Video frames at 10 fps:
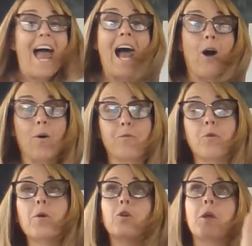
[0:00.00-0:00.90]
now,
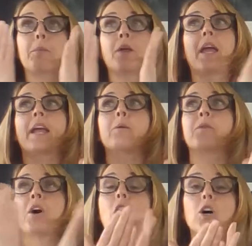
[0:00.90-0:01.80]
if we were only playing
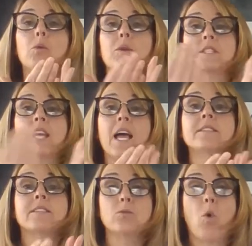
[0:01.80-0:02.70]
with
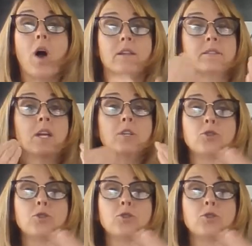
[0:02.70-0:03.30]
tens and ones,